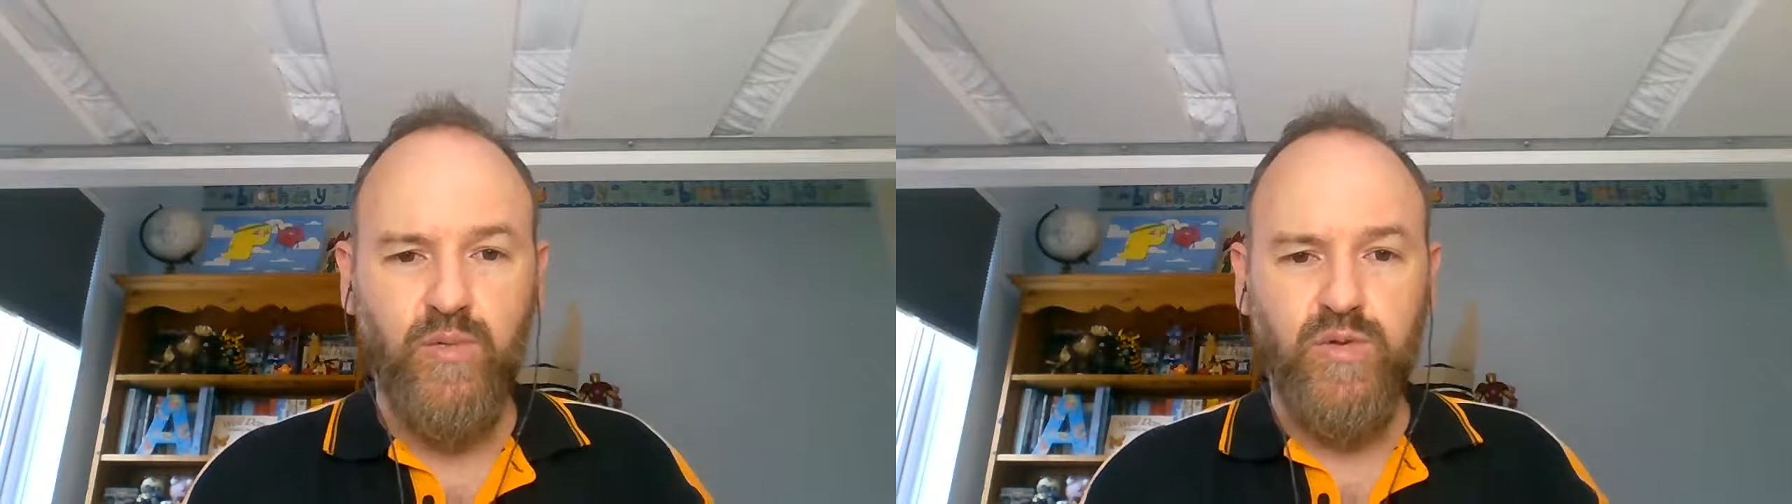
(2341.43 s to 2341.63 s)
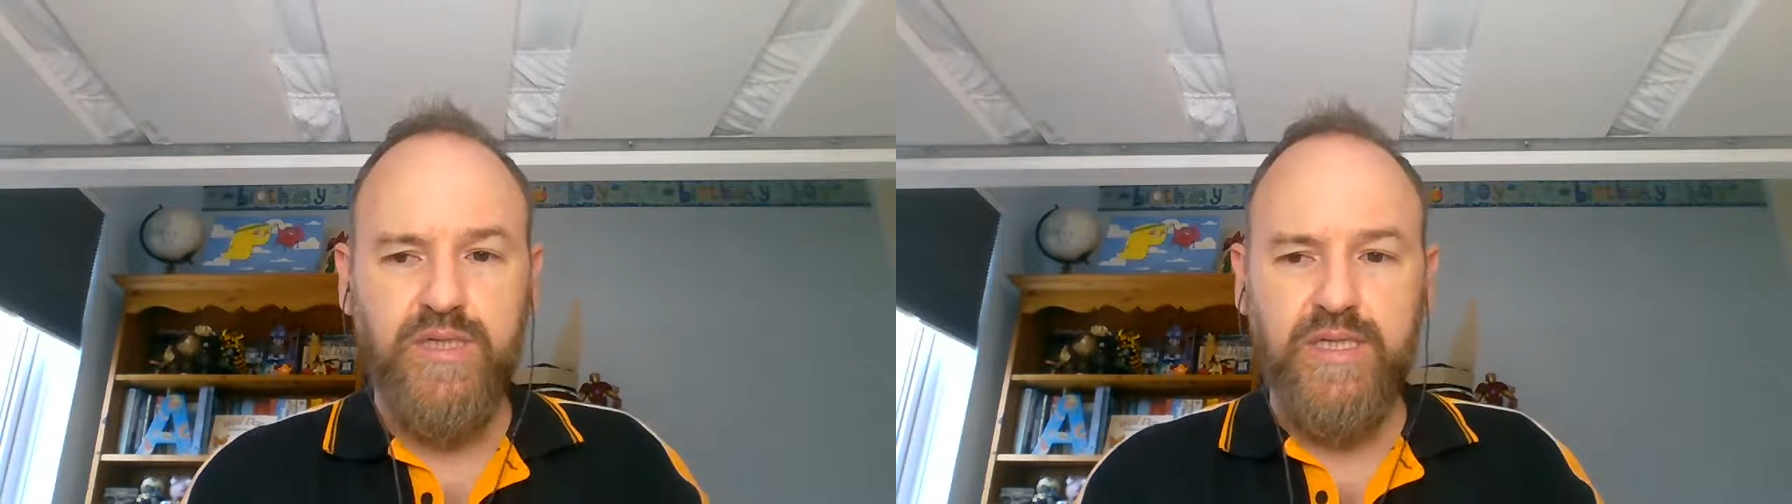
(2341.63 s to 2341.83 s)

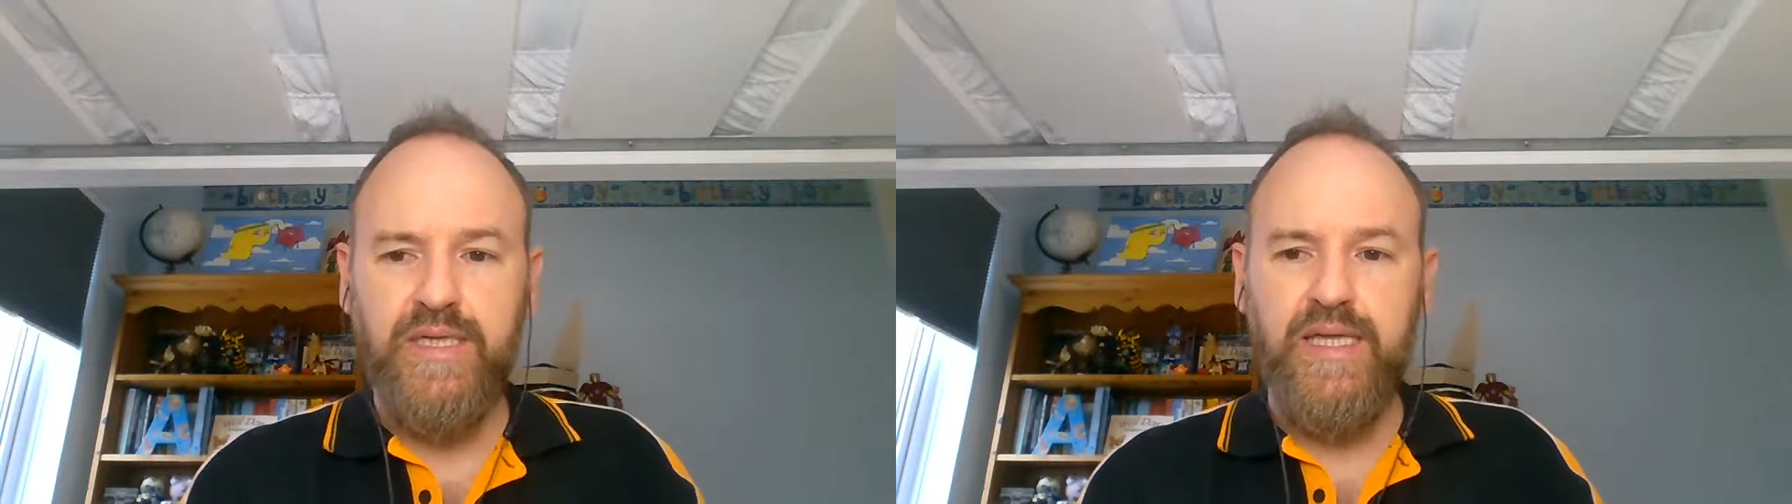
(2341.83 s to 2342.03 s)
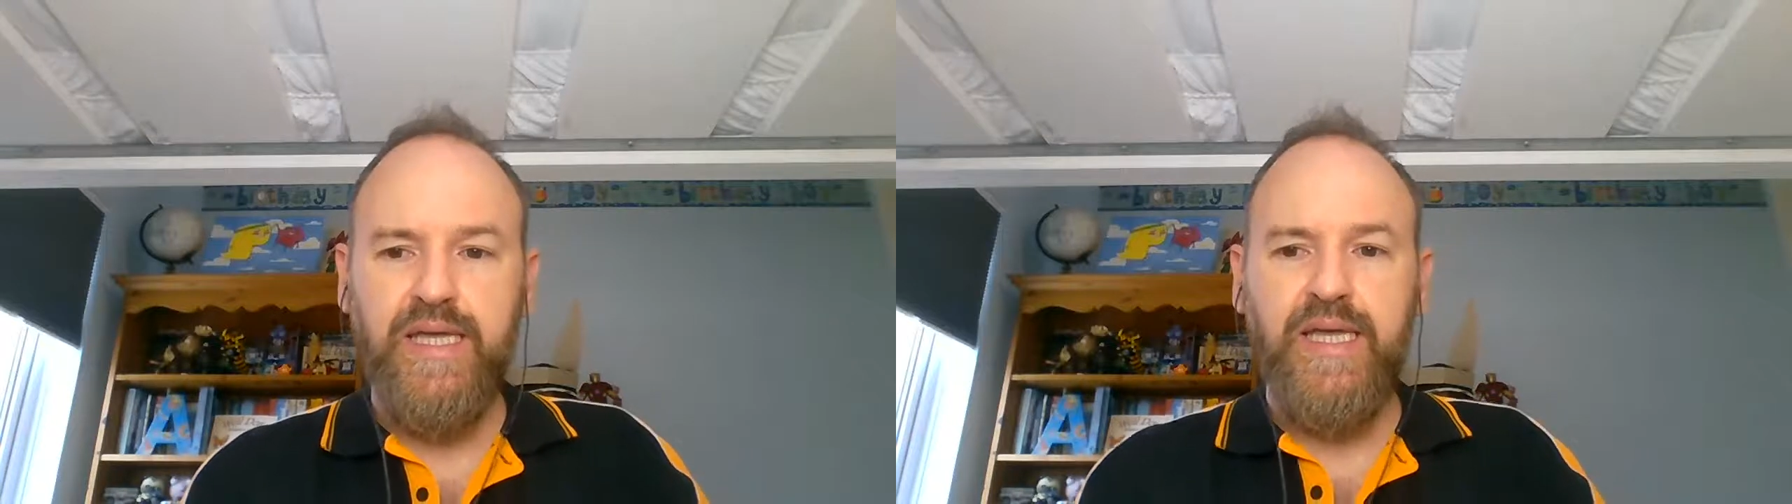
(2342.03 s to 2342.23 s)
water.
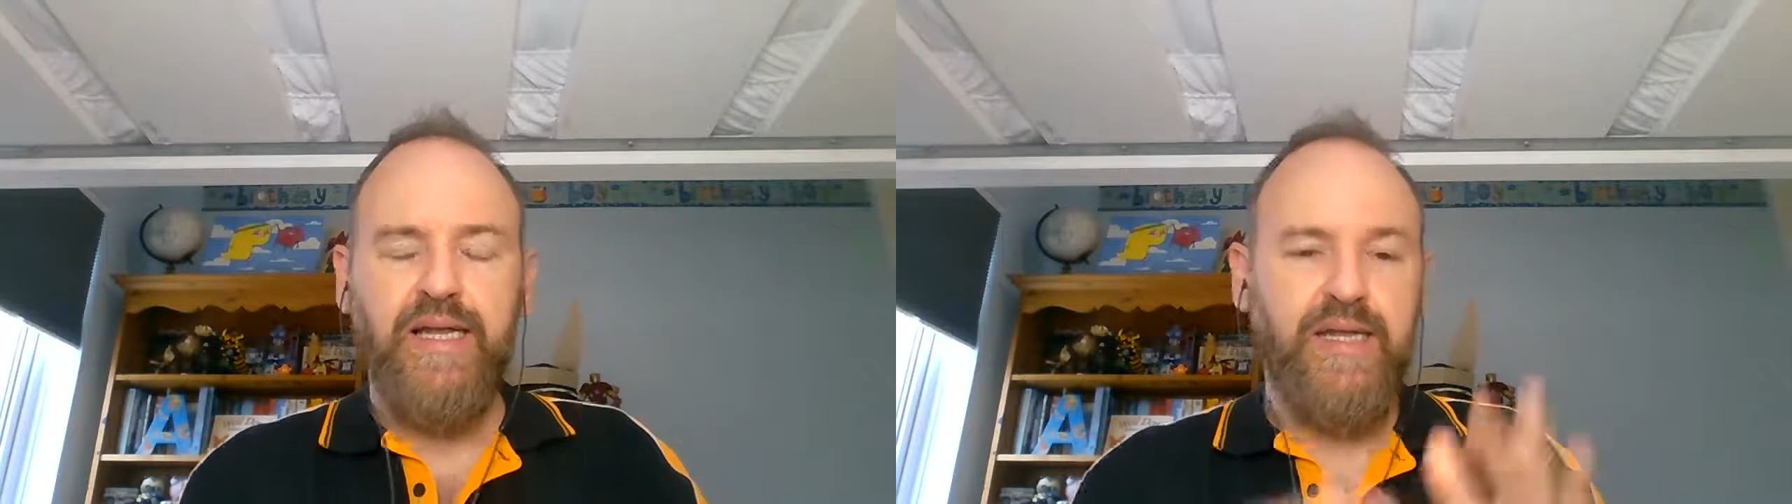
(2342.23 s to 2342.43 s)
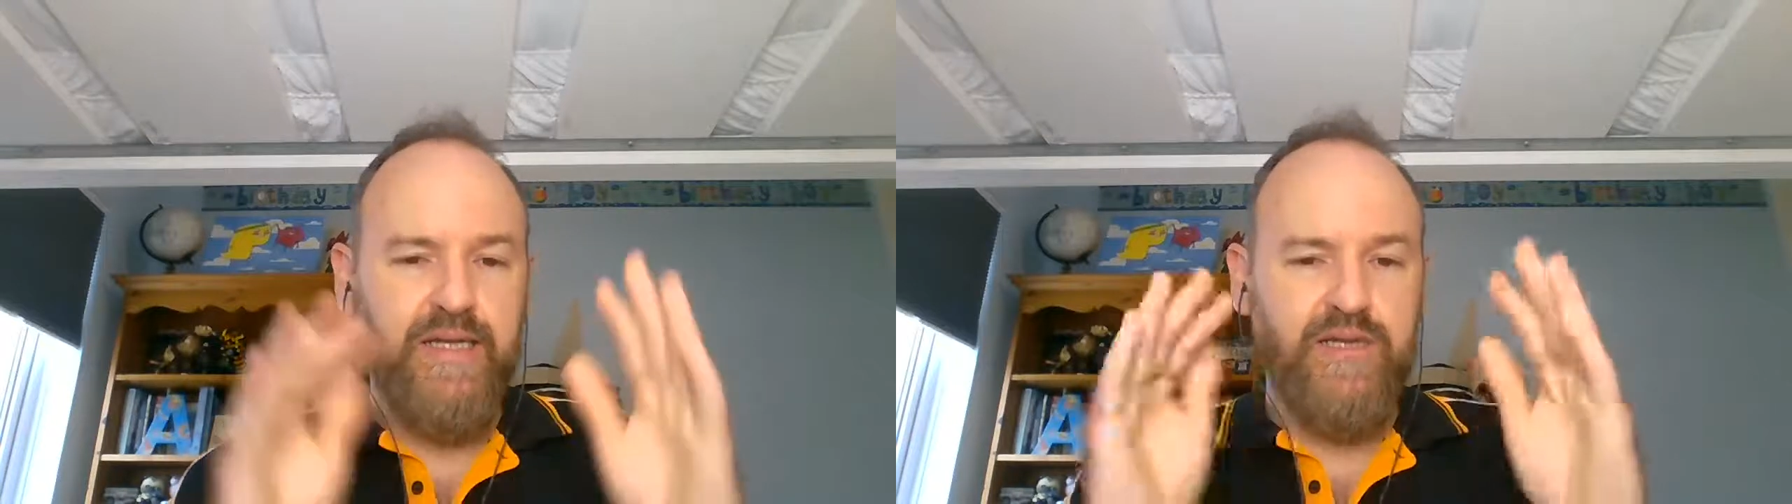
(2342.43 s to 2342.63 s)

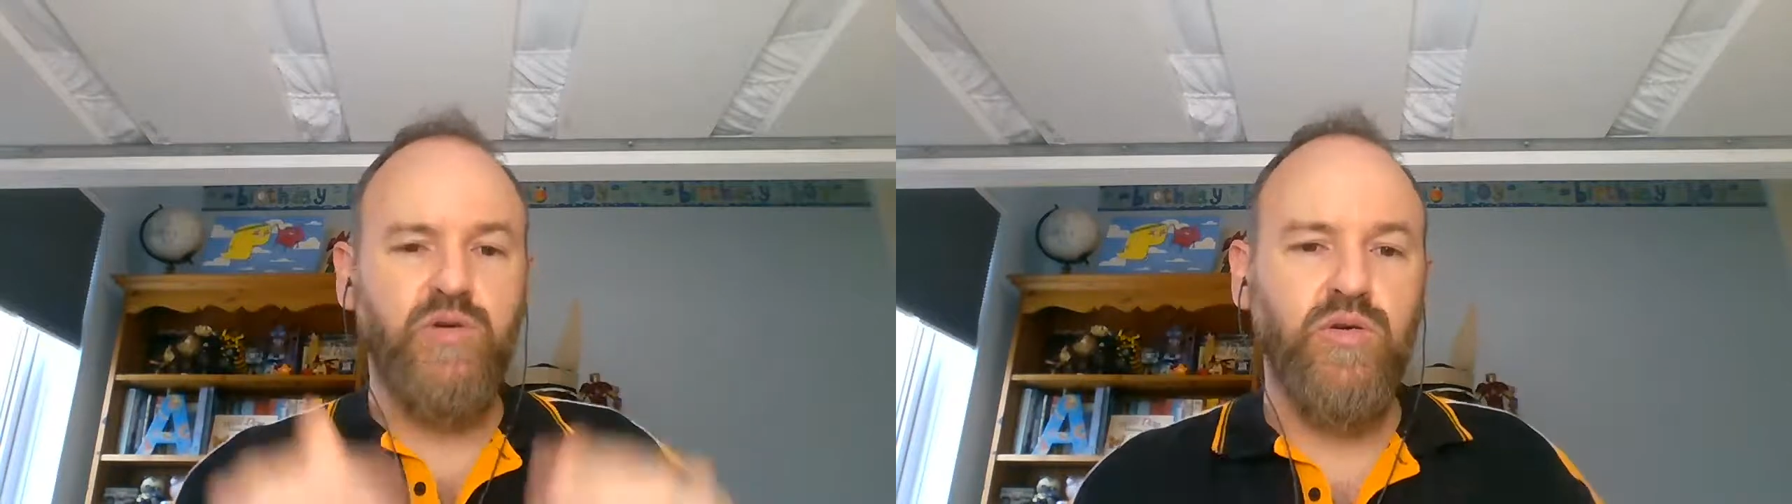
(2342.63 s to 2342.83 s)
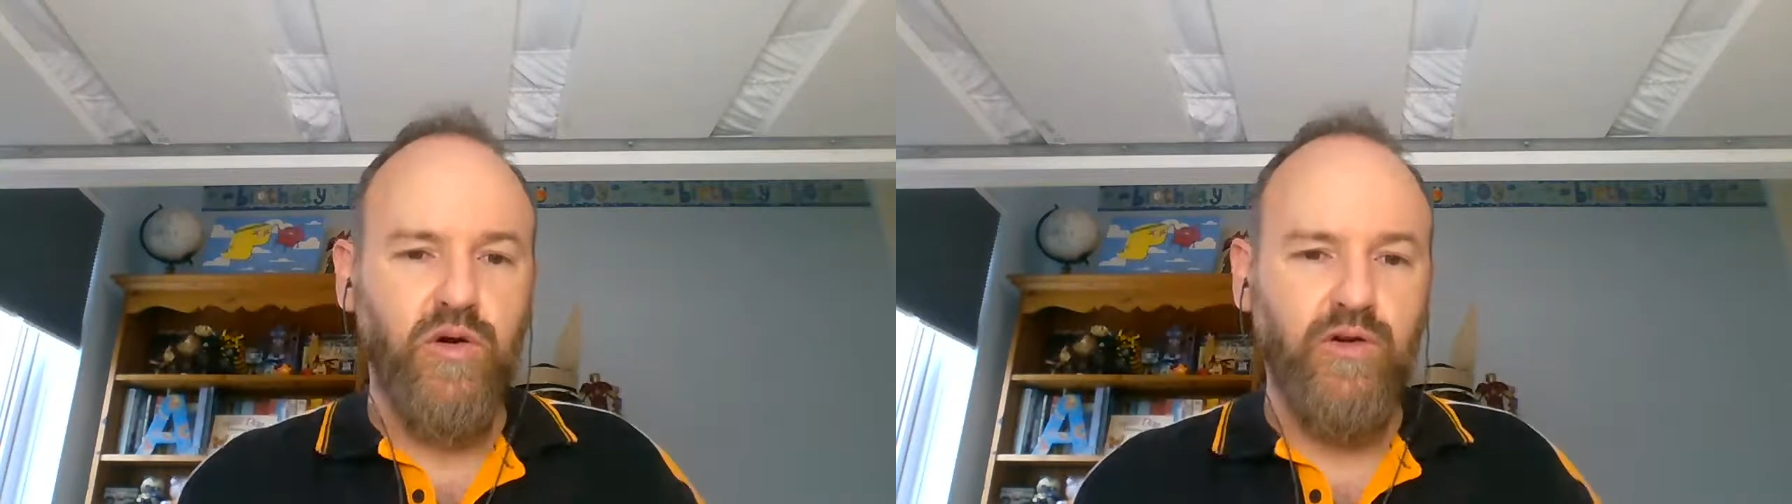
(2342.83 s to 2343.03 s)
Let it
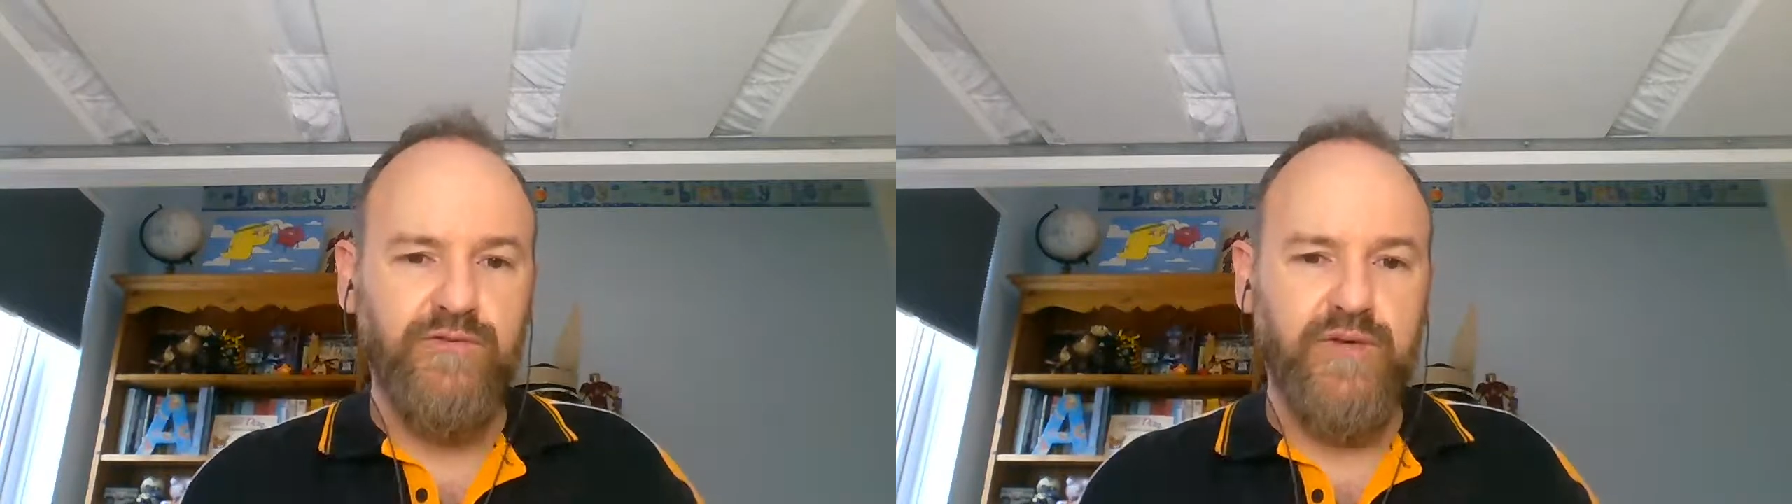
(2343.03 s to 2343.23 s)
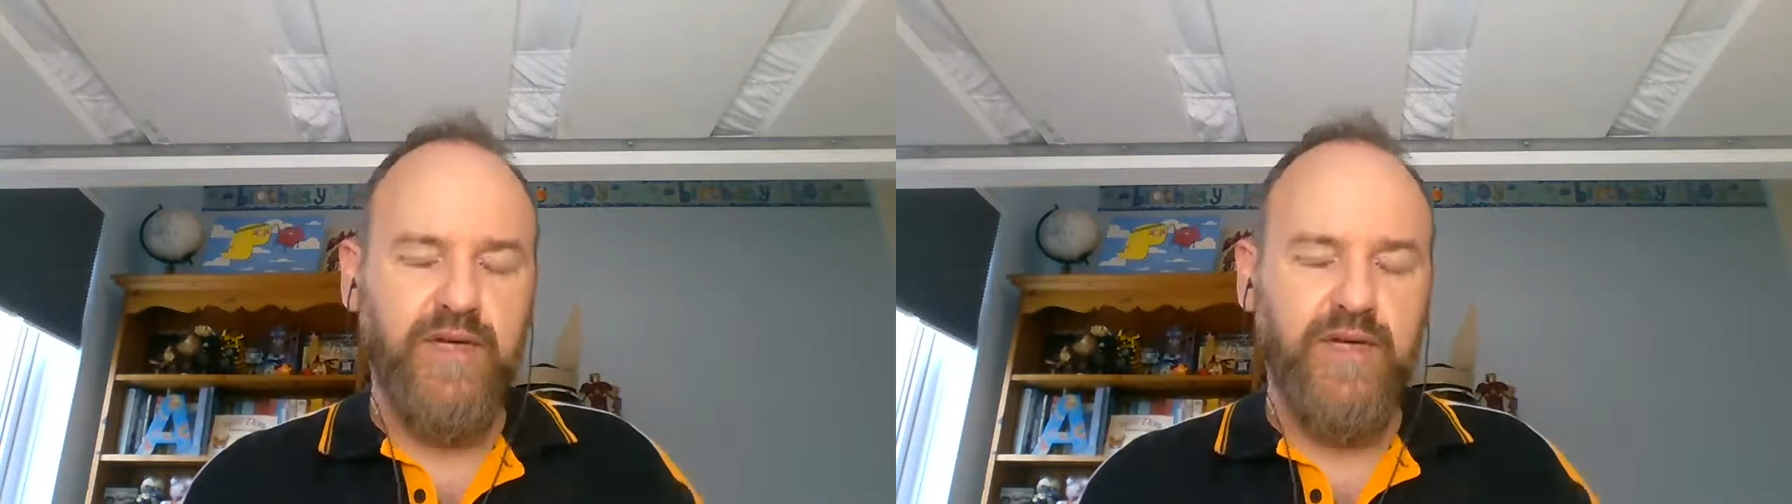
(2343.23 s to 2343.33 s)
cool off,